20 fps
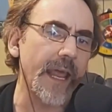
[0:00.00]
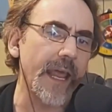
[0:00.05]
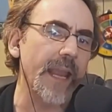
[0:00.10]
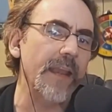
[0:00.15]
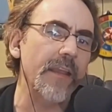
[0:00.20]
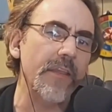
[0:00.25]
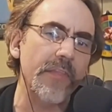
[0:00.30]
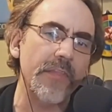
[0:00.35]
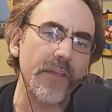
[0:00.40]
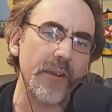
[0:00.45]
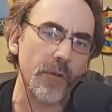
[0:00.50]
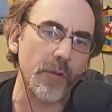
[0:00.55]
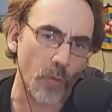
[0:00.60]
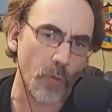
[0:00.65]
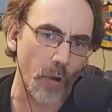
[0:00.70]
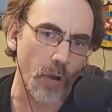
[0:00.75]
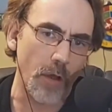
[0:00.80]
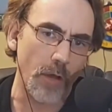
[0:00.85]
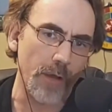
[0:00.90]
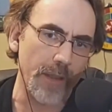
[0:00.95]
anything
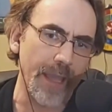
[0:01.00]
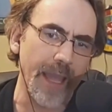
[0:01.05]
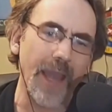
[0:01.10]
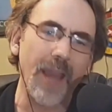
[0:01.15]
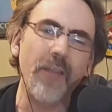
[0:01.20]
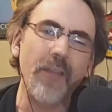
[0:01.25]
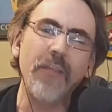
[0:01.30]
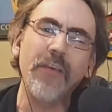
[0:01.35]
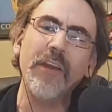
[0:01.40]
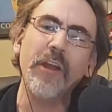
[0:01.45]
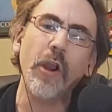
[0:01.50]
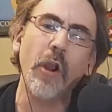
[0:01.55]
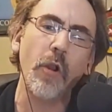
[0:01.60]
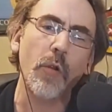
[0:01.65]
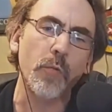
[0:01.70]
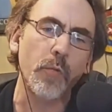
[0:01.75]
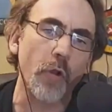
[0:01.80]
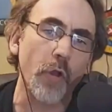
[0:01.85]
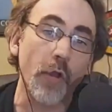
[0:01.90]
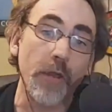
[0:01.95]
wrong, anything at all
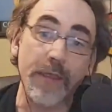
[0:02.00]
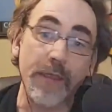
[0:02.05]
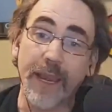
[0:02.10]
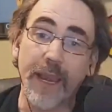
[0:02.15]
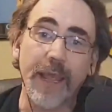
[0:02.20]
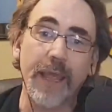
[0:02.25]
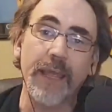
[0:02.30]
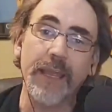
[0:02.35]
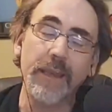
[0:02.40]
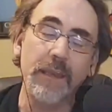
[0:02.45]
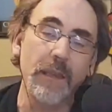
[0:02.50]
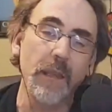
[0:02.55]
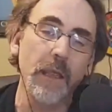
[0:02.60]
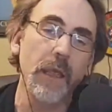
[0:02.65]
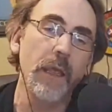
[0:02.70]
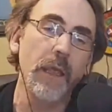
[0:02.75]
wrong, and